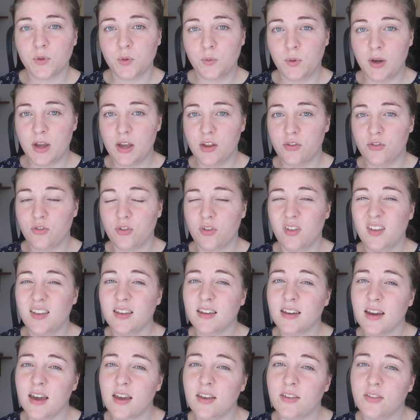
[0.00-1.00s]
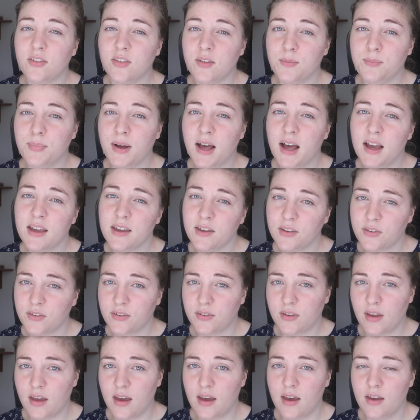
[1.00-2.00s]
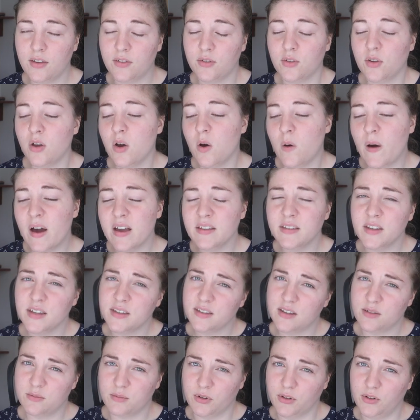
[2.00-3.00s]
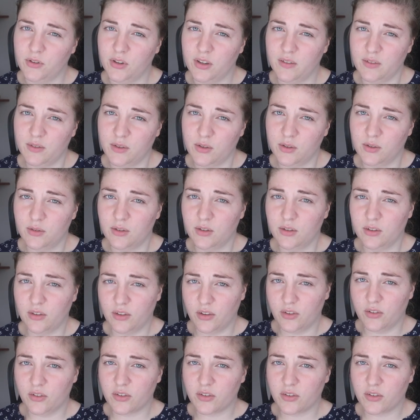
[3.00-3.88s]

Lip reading: which in case the buyer says, oh, I didn't receive your